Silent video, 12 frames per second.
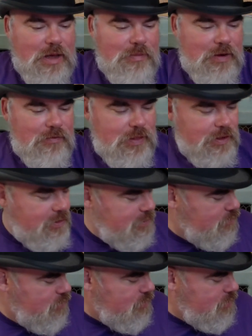I'm in a really
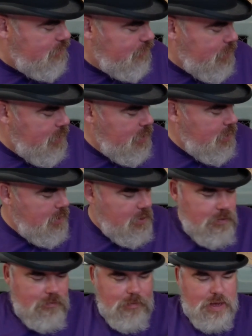good mood.
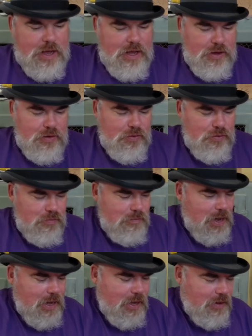My, oh
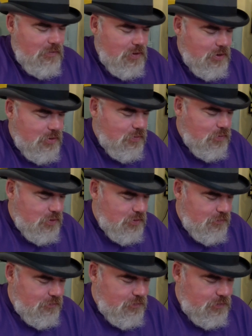my, what a
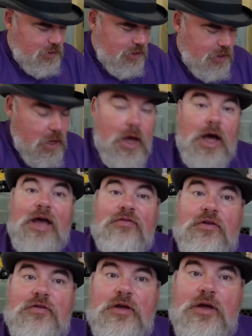wonderful day. I
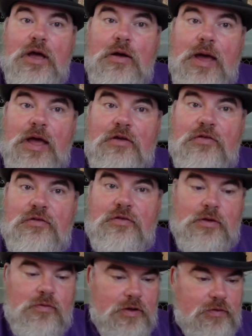have to tell you how anxious
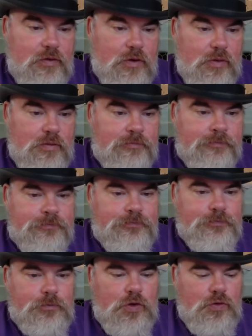I was, though,
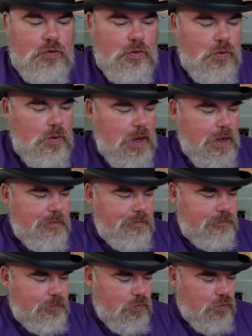to do
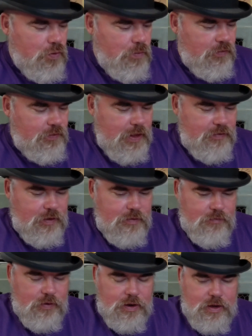Rumors last
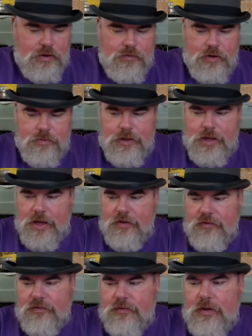night. Very incredibly
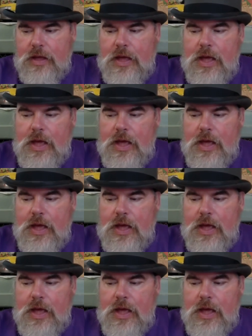anxious.